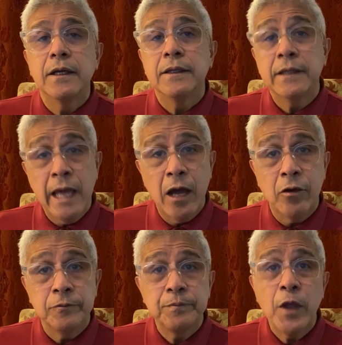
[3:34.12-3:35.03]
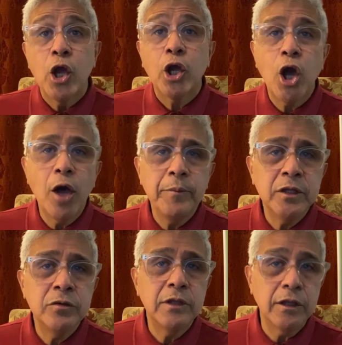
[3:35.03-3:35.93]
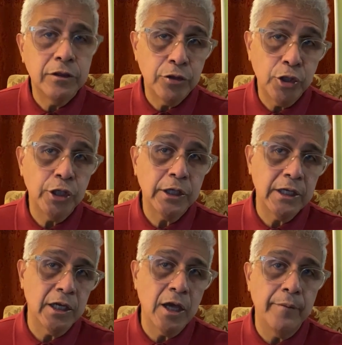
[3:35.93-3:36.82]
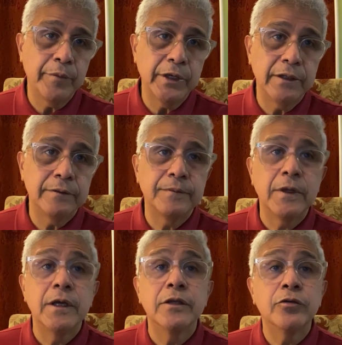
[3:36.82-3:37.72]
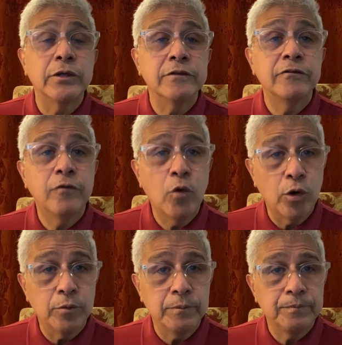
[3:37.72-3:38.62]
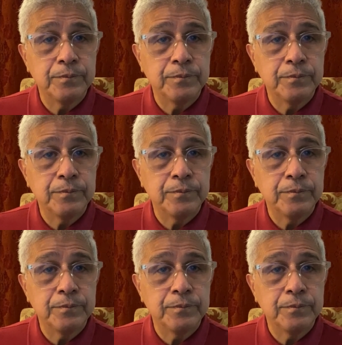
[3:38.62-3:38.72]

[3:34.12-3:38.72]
Now, coming to the third key component, transform,